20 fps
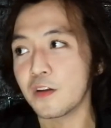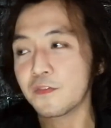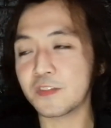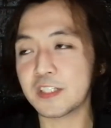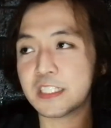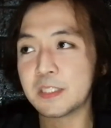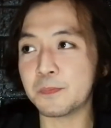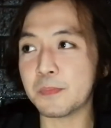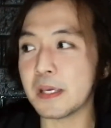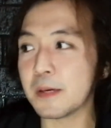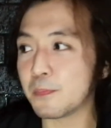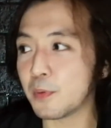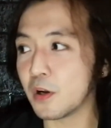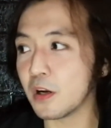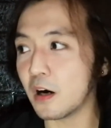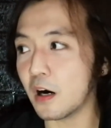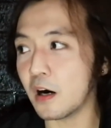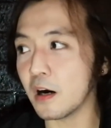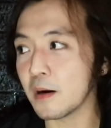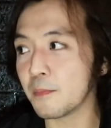of these people
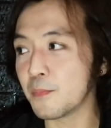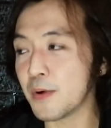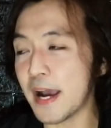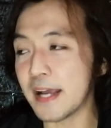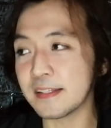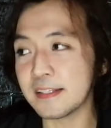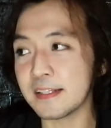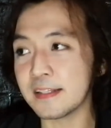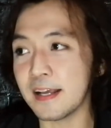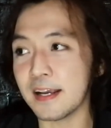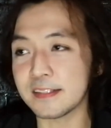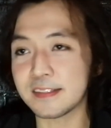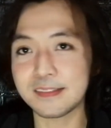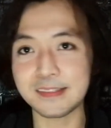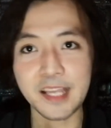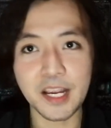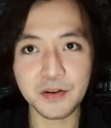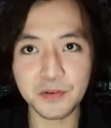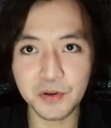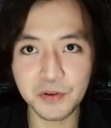are branded as
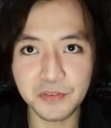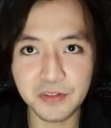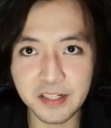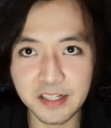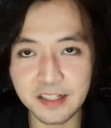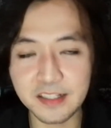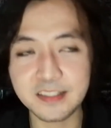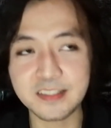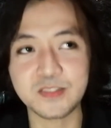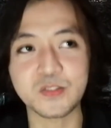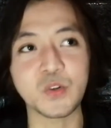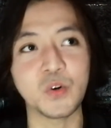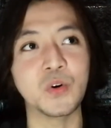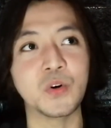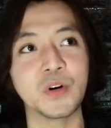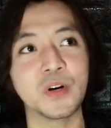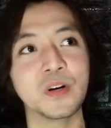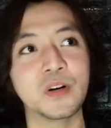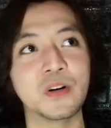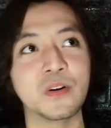terrorists
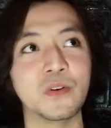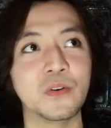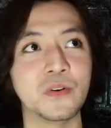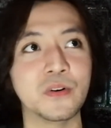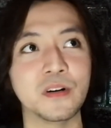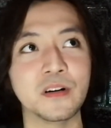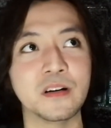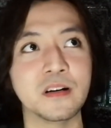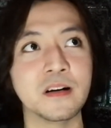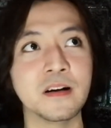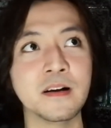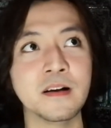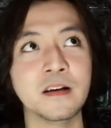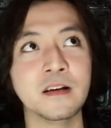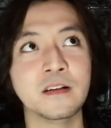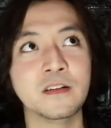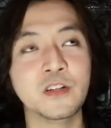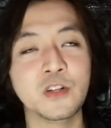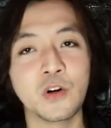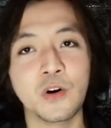or
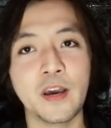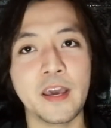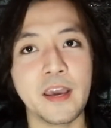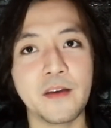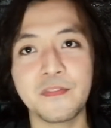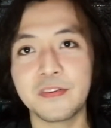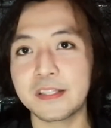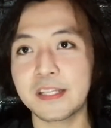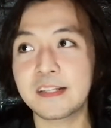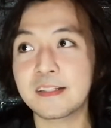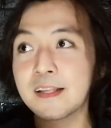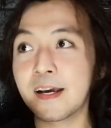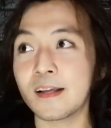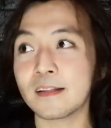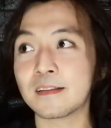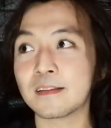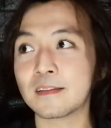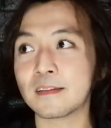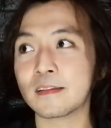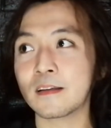everything
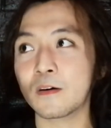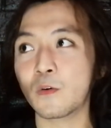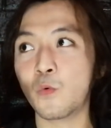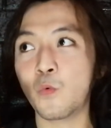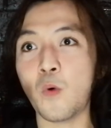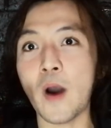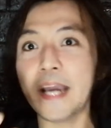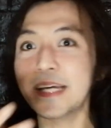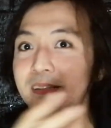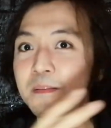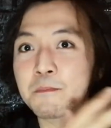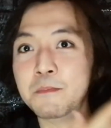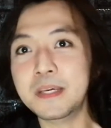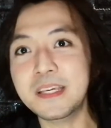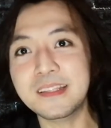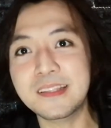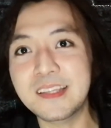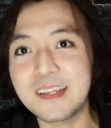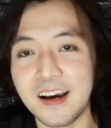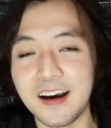that the white
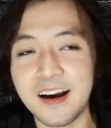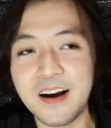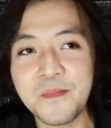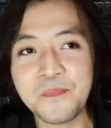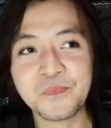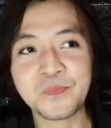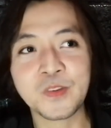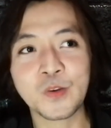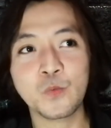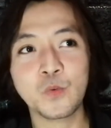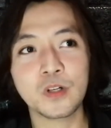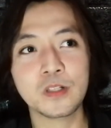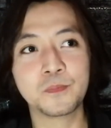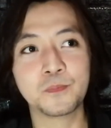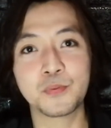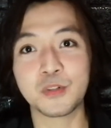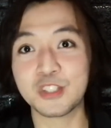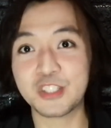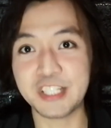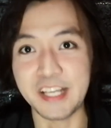media would
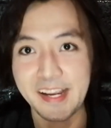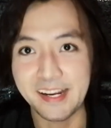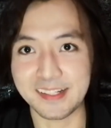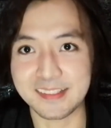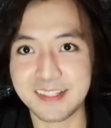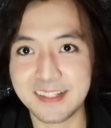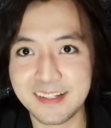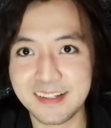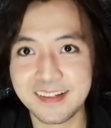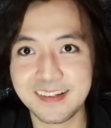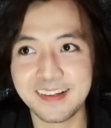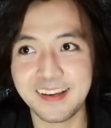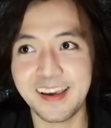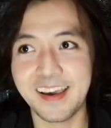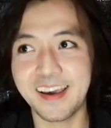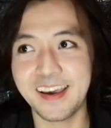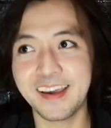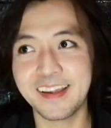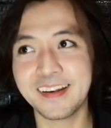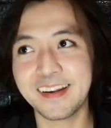project
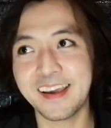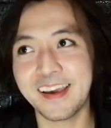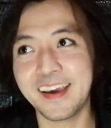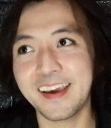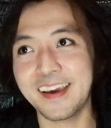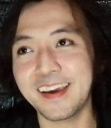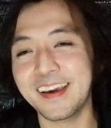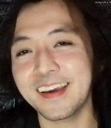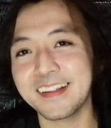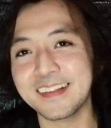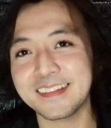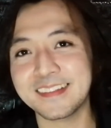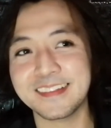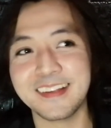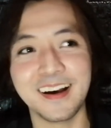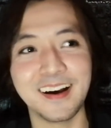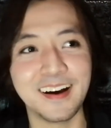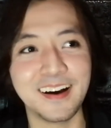and